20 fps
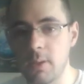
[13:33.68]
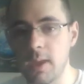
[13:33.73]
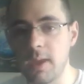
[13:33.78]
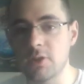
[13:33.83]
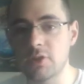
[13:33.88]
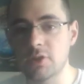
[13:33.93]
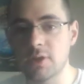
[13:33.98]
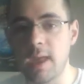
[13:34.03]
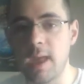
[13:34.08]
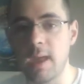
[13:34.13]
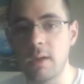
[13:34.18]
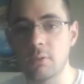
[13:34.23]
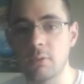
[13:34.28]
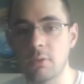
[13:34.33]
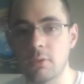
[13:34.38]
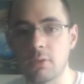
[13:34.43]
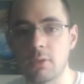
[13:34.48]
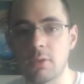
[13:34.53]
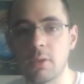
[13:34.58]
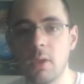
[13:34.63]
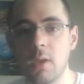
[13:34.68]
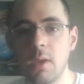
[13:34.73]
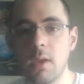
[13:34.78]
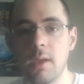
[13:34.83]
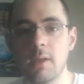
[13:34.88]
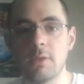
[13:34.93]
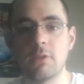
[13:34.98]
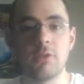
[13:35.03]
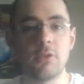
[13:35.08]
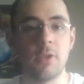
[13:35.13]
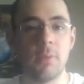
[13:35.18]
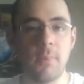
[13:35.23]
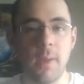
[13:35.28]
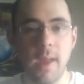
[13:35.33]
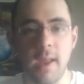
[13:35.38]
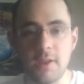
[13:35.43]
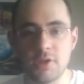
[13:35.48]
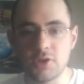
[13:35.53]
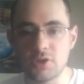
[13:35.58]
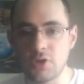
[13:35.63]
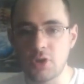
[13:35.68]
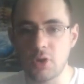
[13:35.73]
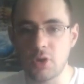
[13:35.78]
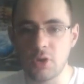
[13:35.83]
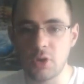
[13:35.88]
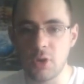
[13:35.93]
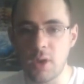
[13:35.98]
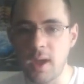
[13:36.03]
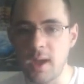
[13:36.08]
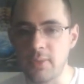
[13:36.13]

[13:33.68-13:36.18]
Paige counters into the Paige Turner.